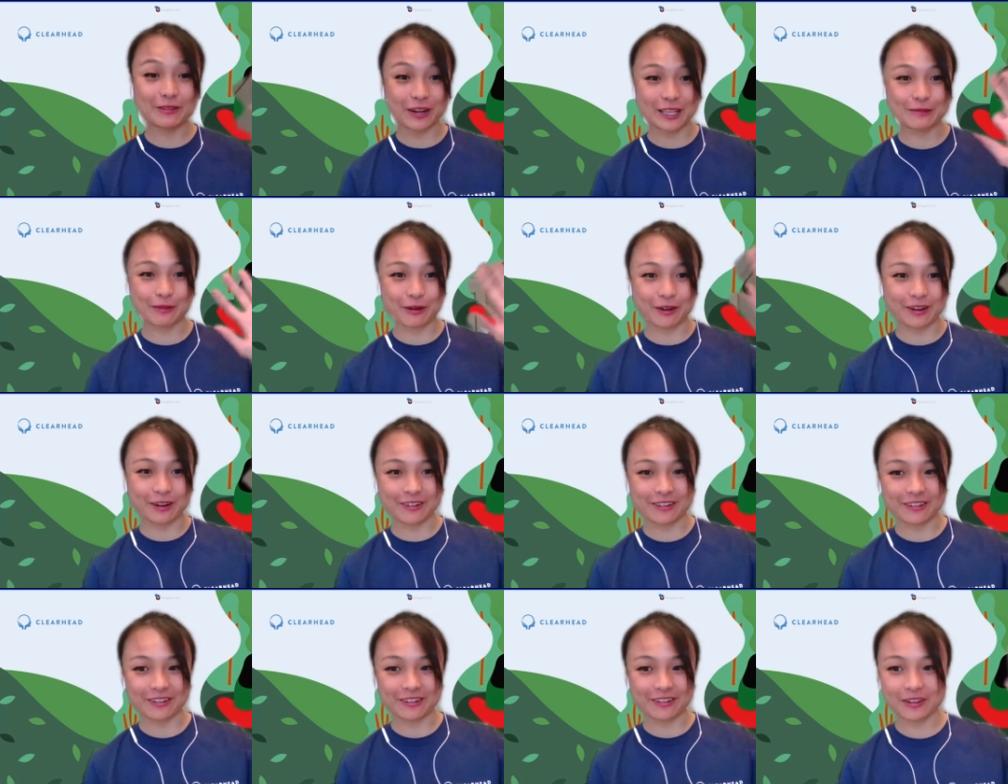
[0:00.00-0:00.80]

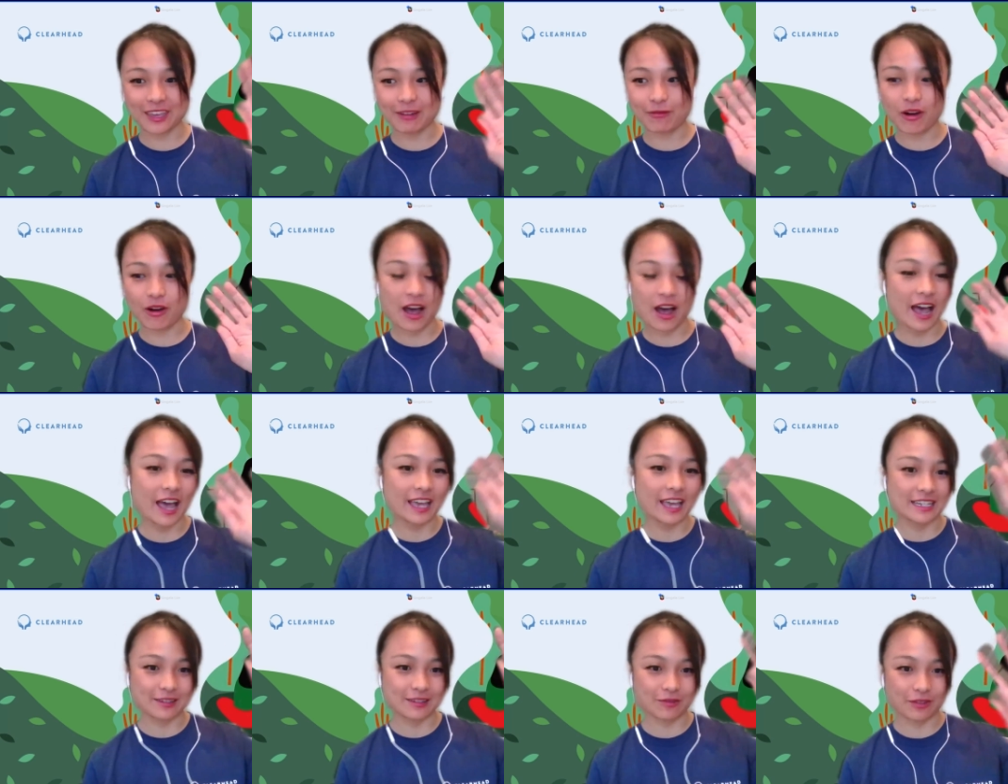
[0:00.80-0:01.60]
transparent around okay well
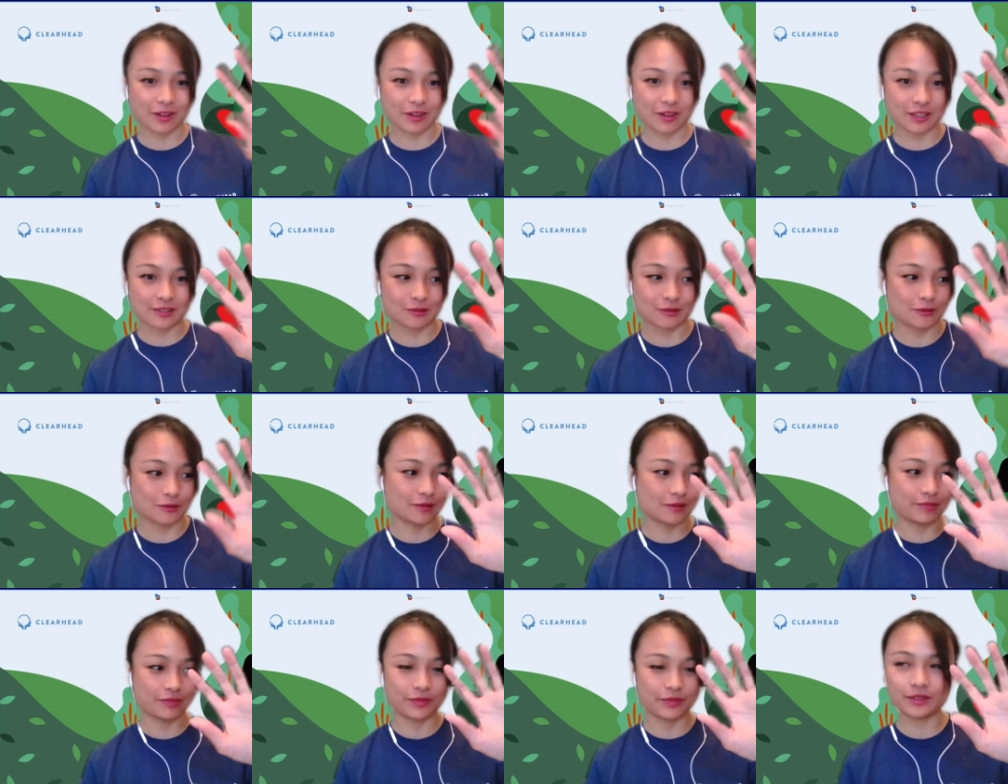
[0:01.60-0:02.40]
i actually want to
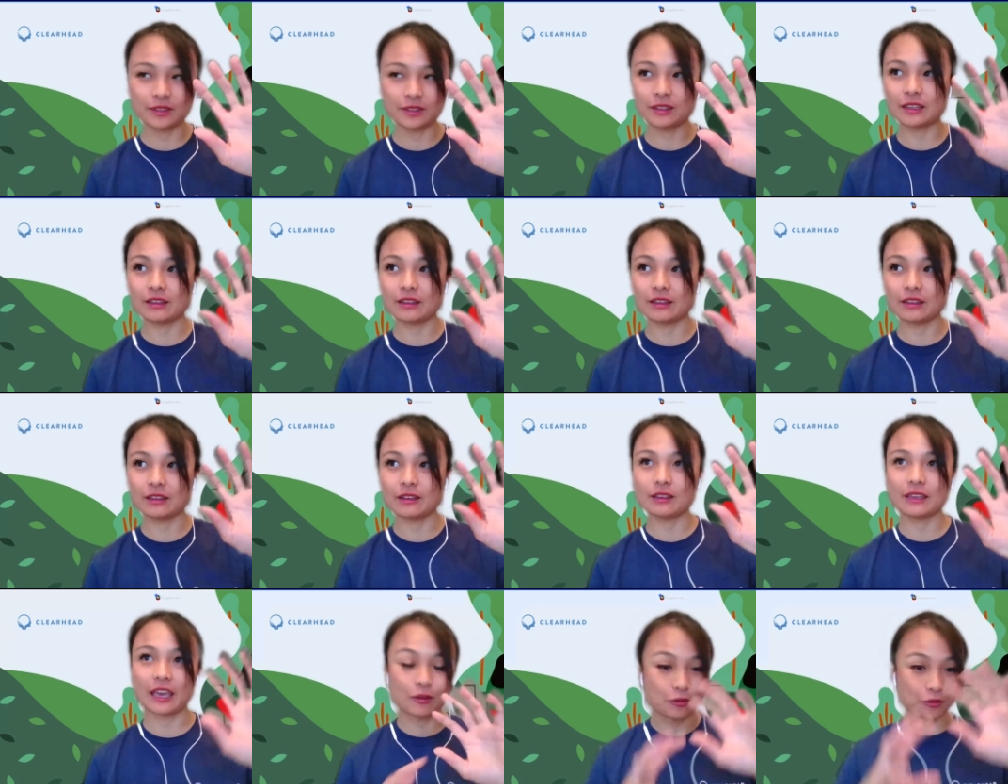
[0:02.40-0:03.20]

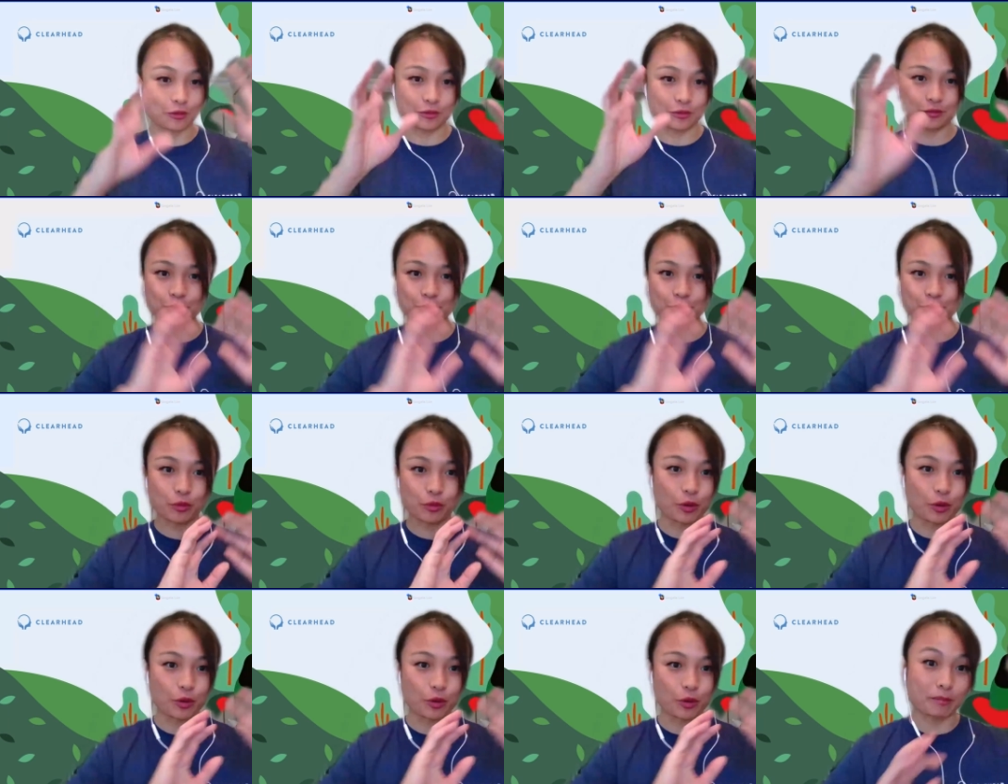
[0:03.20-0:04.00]
get you
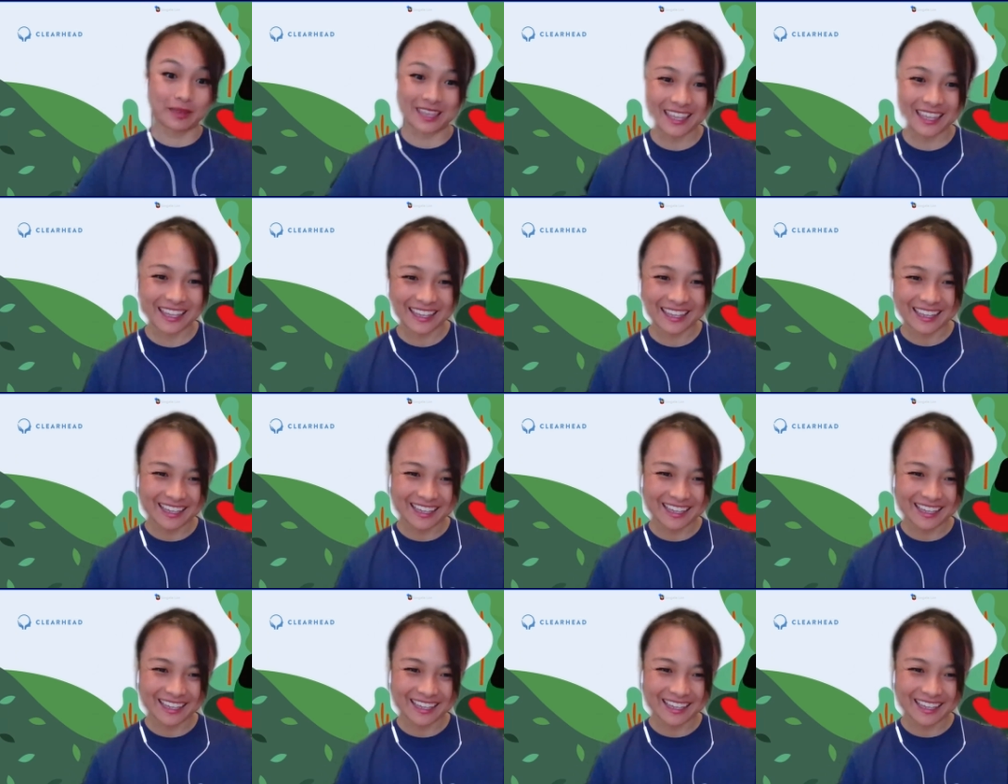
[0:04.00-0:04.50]
to point B.